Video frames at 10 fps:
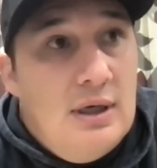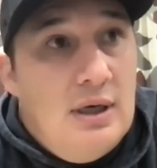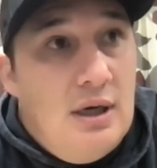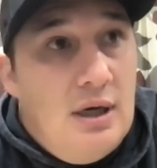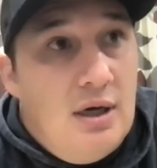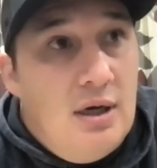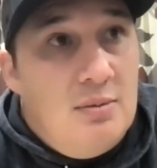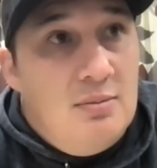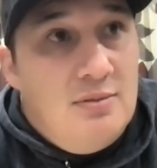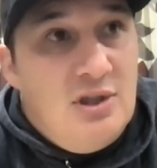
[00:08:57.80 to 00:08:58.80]

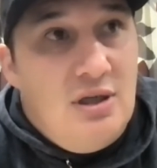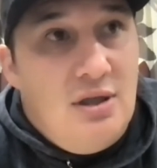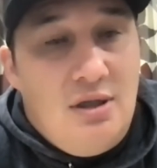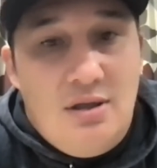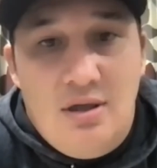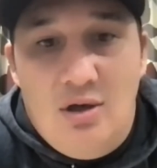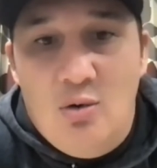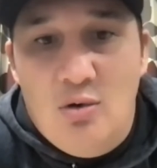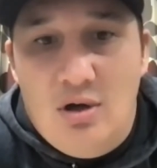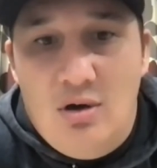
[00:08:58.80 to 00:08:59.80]
they're
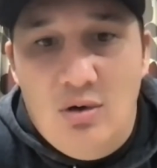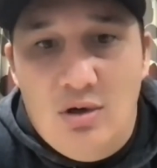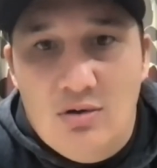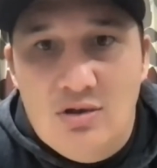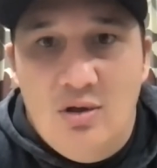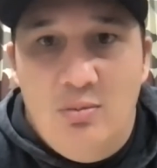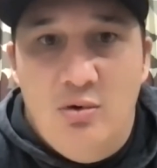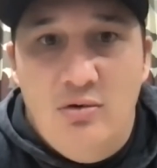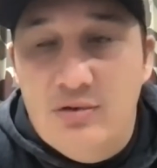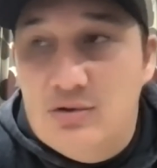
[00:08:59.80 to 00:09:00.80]
holding on to the
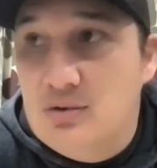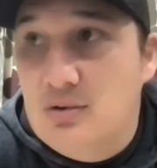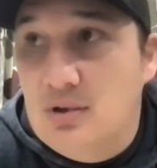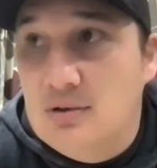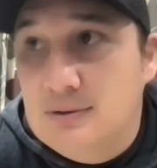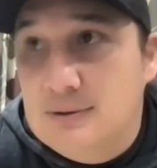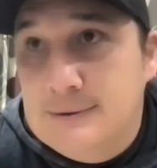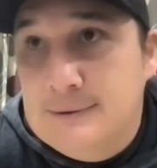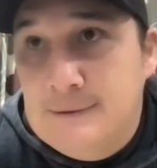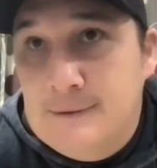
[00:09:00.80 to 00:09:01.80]
ball for too long.
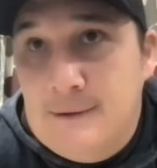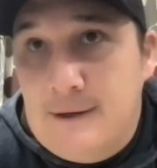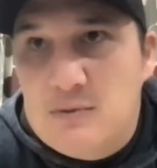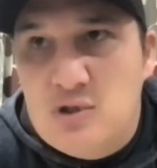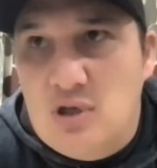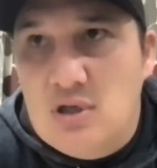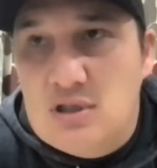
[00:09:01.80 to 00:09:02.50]
So yeah,